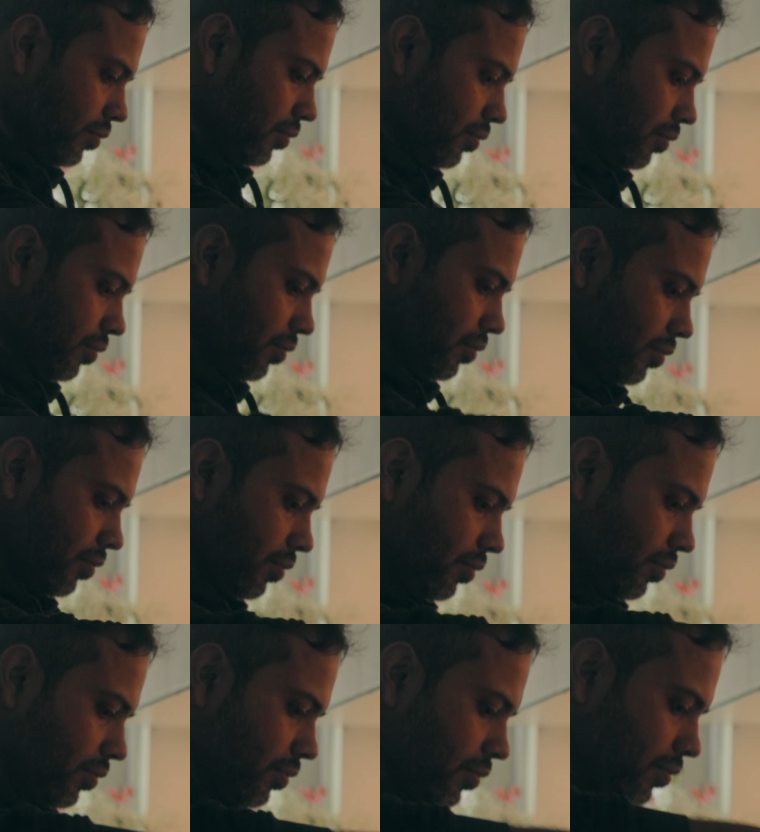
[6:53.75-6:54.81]
had any check-in
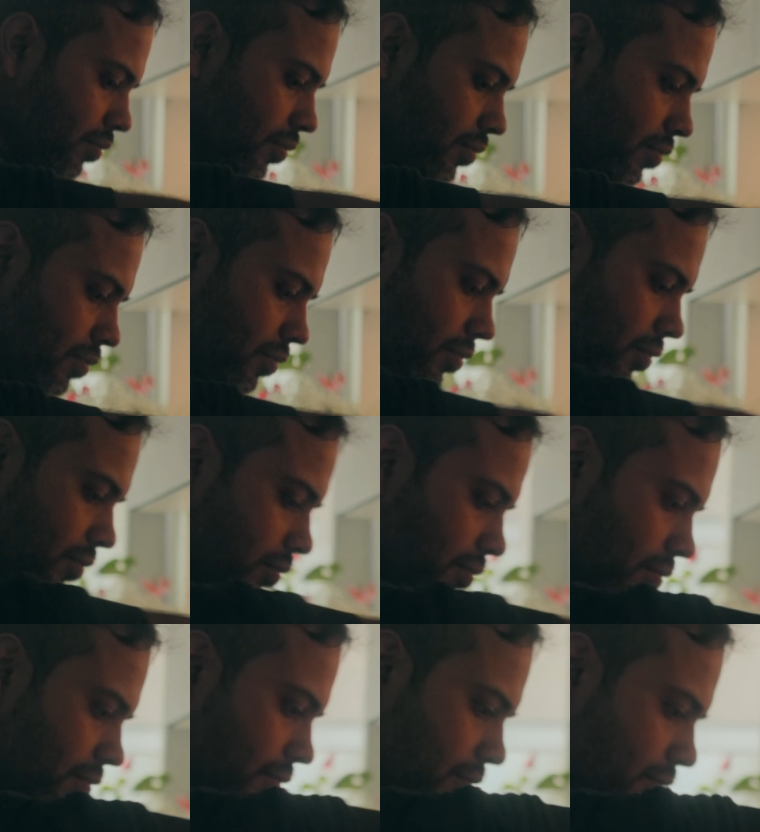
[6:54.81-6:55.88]
bags, but the only thing
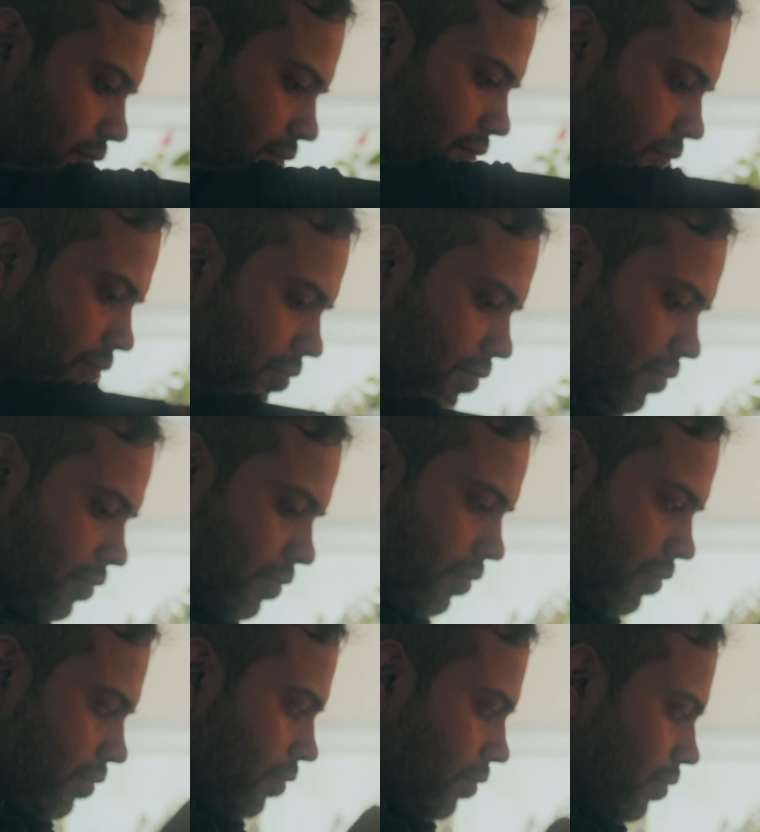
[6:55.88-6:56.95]
which I checked in was this
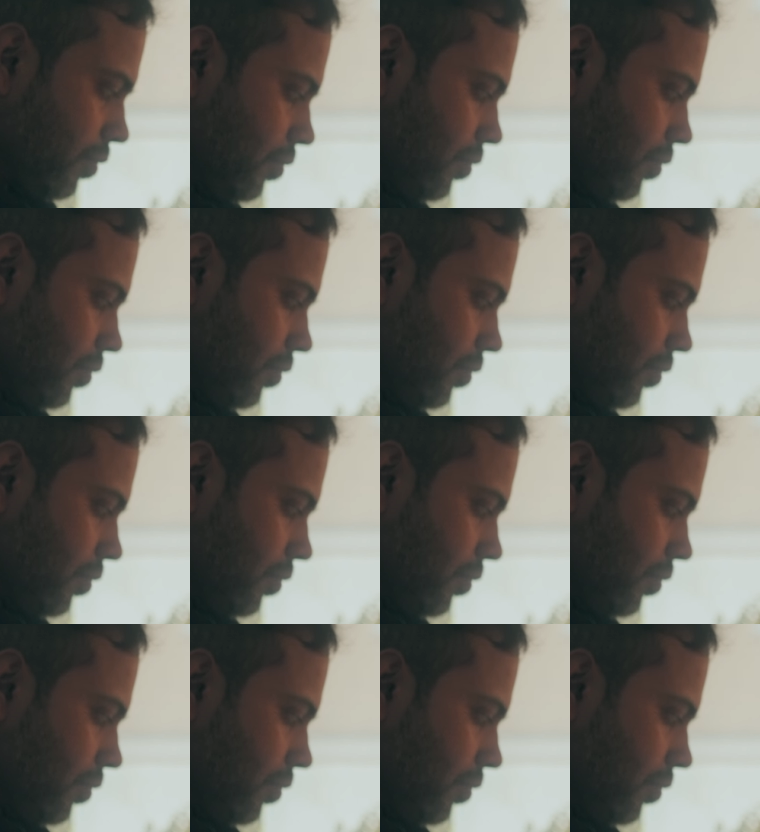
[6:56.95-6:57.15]
vessel.